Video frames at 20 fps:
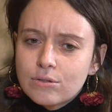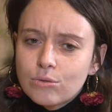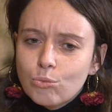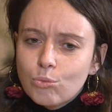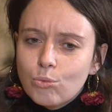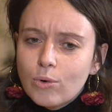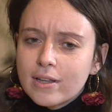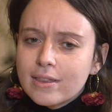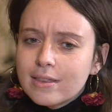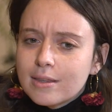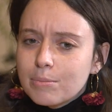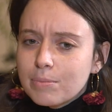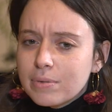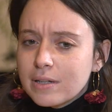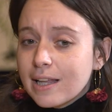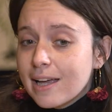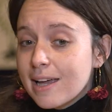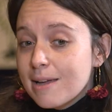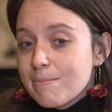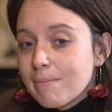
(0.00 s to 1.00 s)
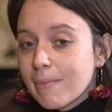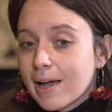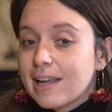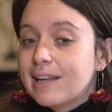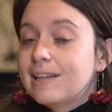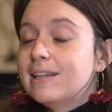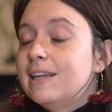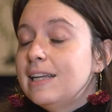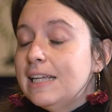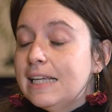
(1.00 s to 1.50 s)
what the play
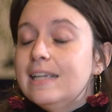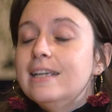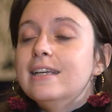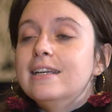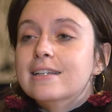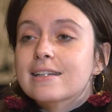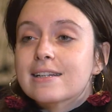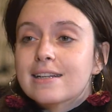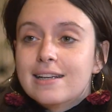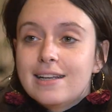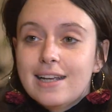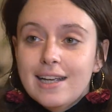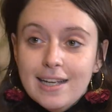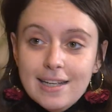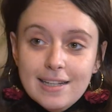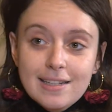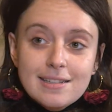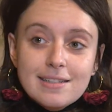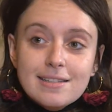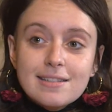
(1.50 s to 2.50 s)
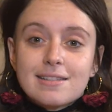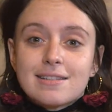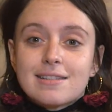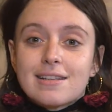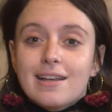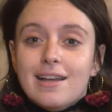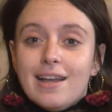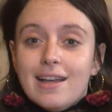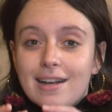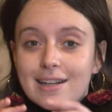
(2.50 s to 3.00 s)
might need
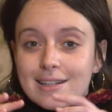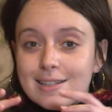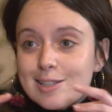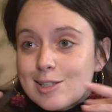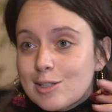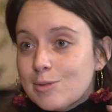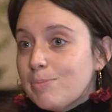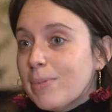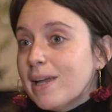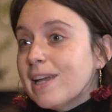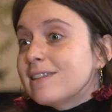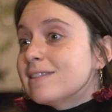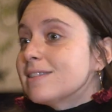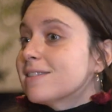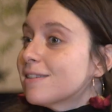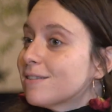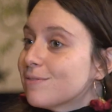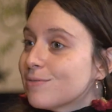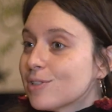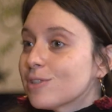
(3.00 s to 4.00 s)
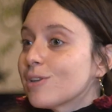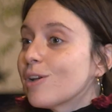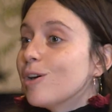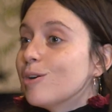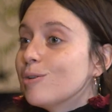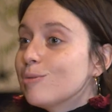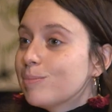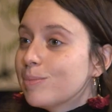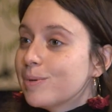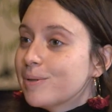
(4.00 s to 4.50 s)
is an expansive
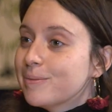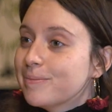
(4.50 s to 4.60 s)
scope.